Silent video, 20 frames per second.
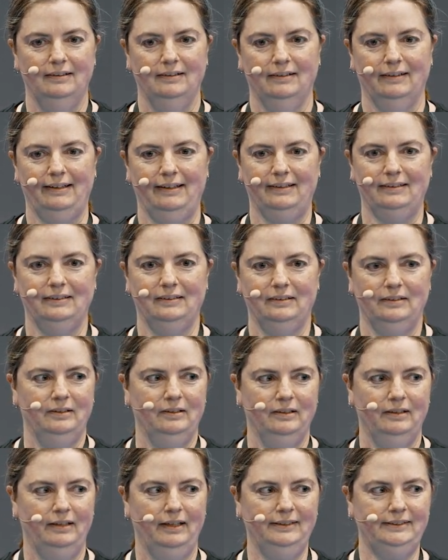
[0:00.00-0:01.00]
Like,
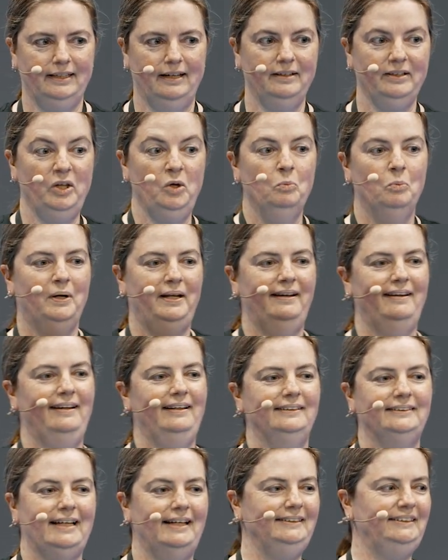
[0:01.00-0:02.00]
exactly what it
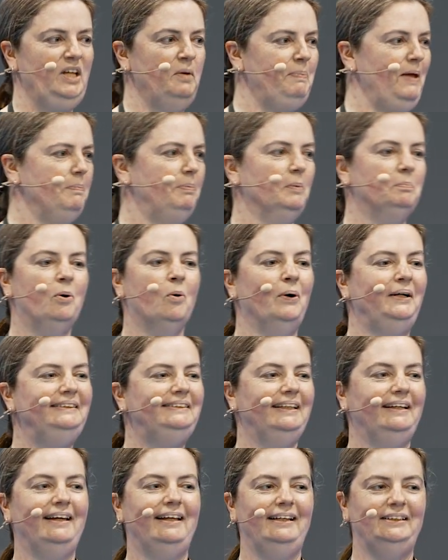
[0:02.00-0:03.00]
is. I see people
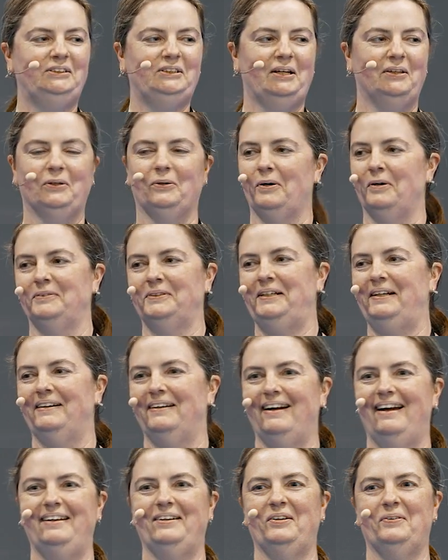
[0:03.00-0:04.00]
pointing at each other over here.
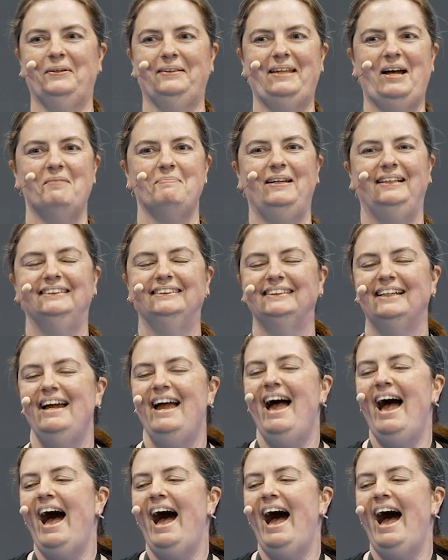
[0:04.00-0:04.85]
I don't know what that means.